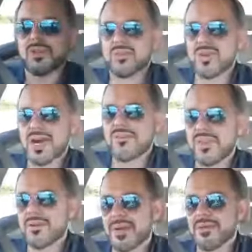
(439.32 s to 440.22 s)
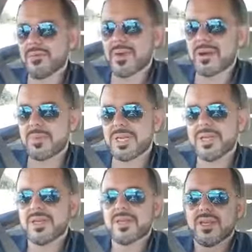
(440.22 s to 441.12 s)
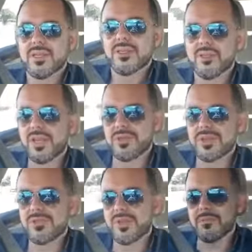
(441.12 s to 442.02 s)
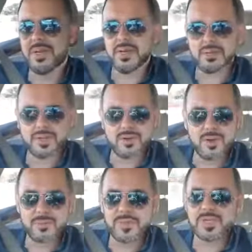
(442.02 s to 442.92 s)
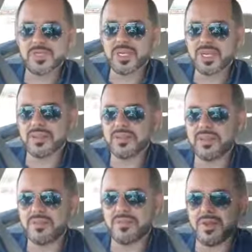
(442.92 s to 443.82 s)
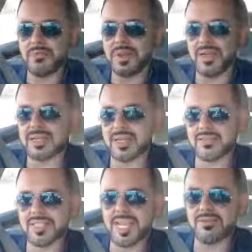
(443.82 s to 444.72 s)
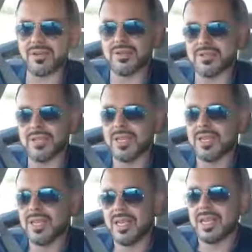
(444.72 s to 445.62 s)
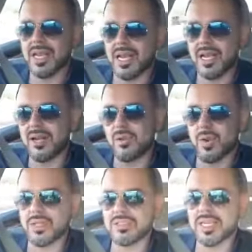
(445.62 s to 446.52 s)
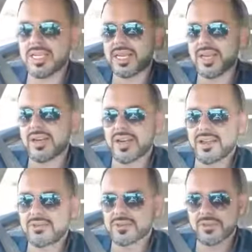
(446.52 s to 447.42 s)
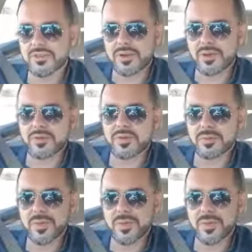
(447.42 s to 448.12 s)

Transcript: to have them at the property to give you the feedback, that you appreciate their feedback as neighbors, well taking care of neighbors of their